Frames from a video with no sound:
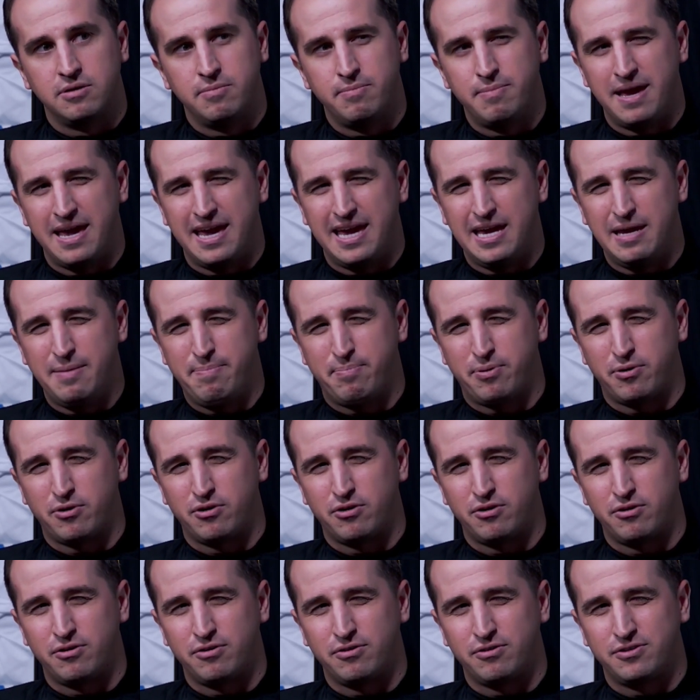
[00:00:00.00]
May
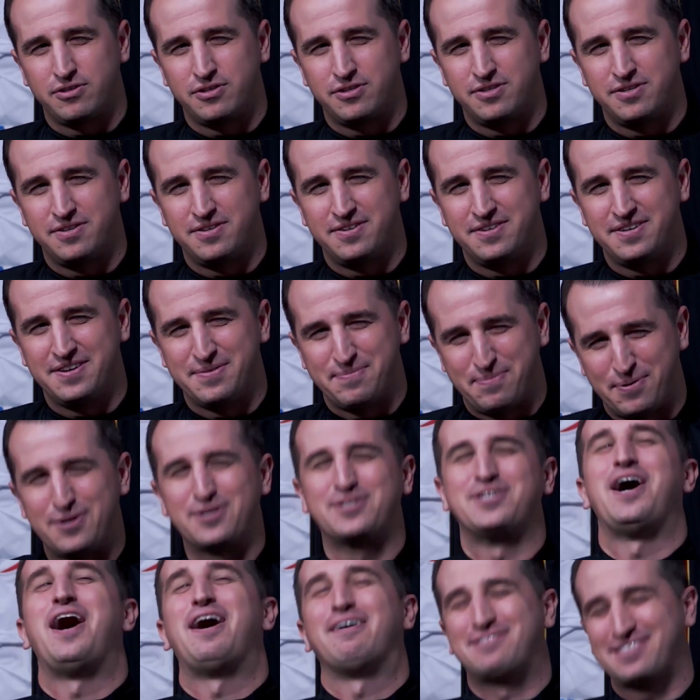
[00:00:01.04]

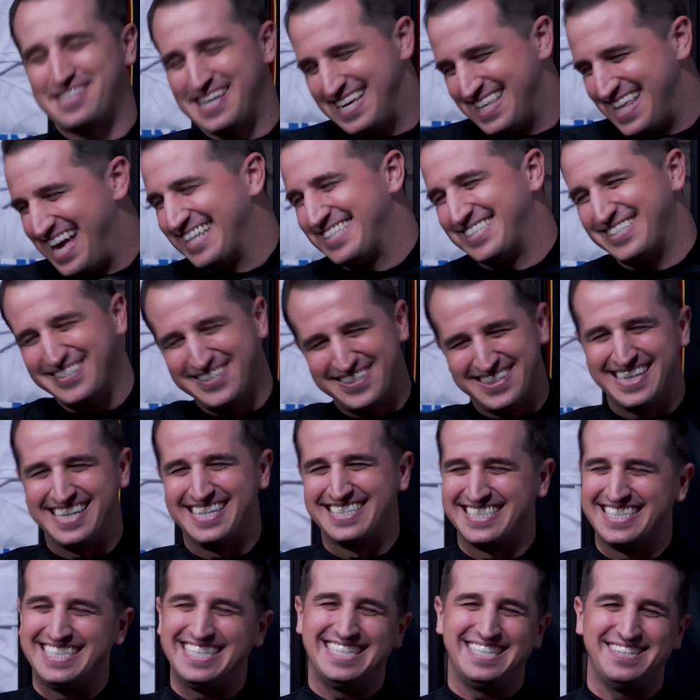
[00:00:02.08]
Pertovsky, that's who it
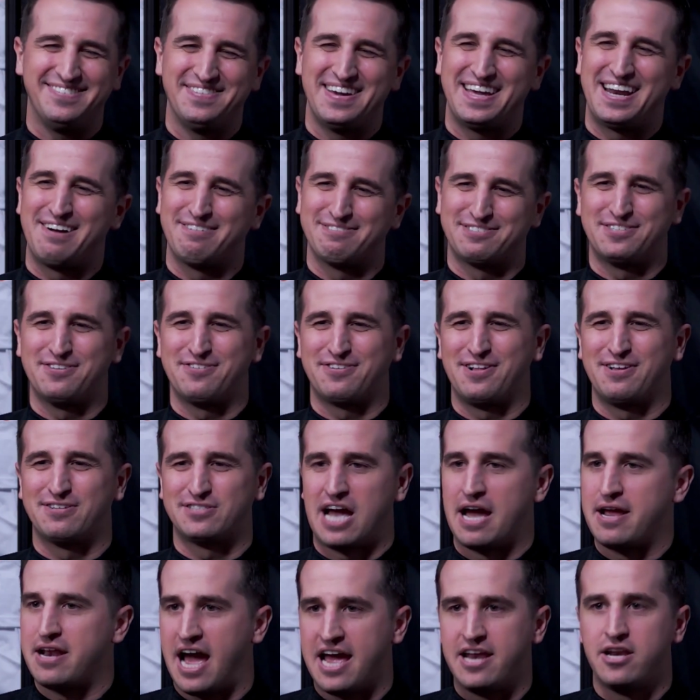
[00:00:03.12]
is. Oh man, I was so close.
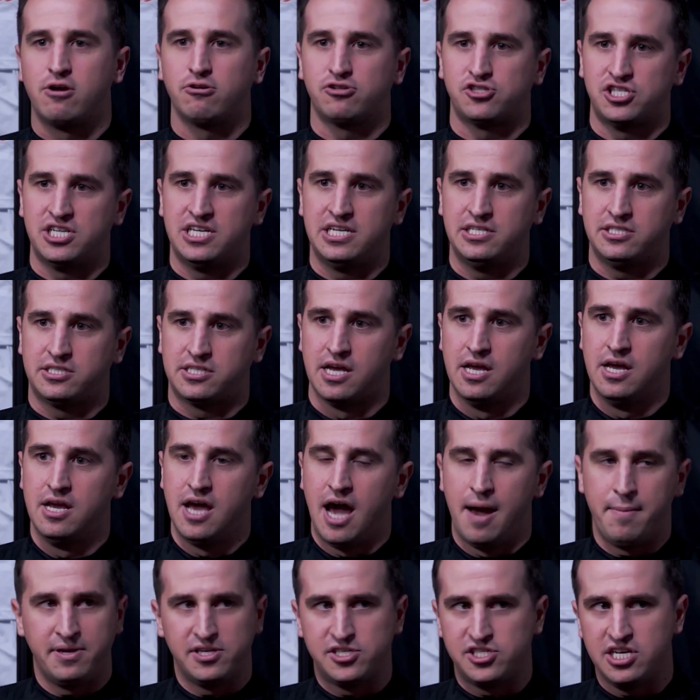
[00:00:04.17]
I know she
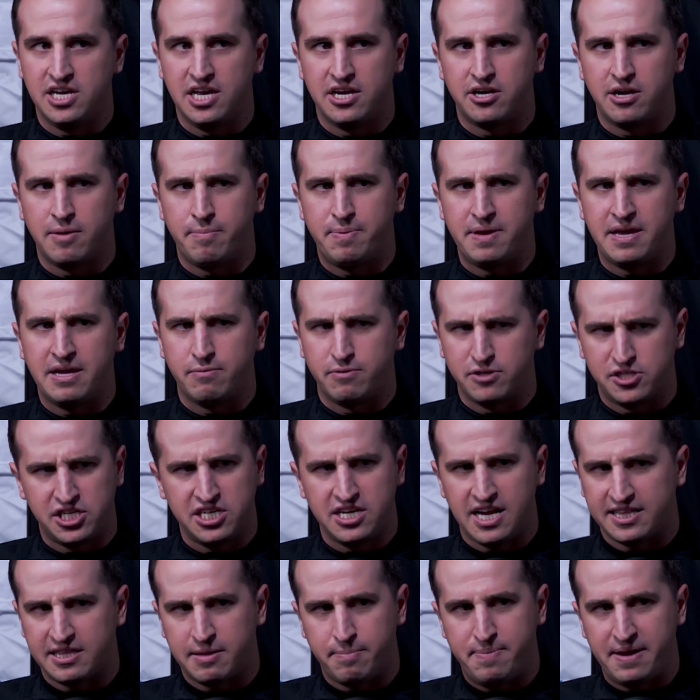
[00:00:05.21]
ended up being, was she
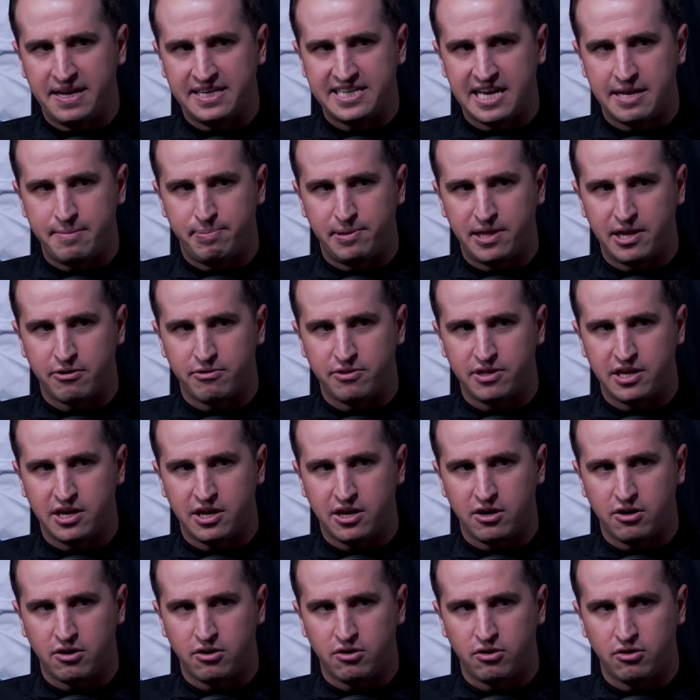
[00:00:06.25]
not the Big Ten Player of the
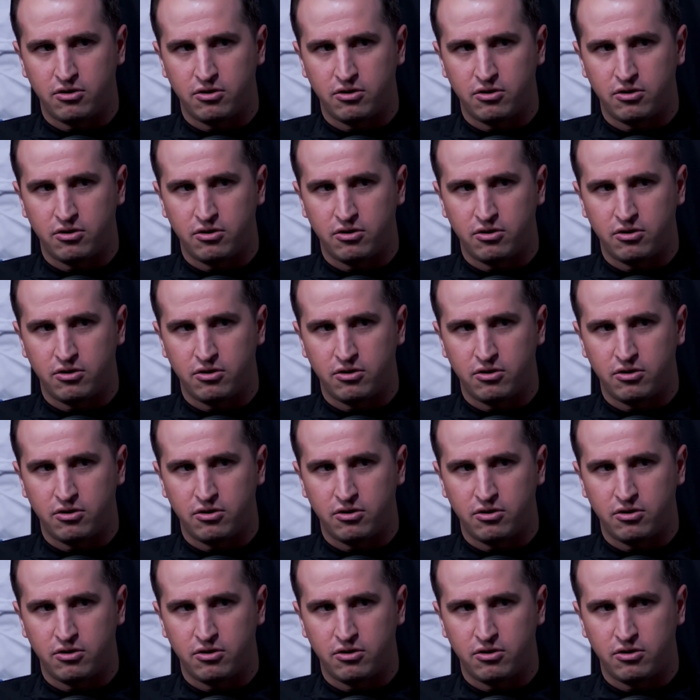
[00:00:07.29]
Year?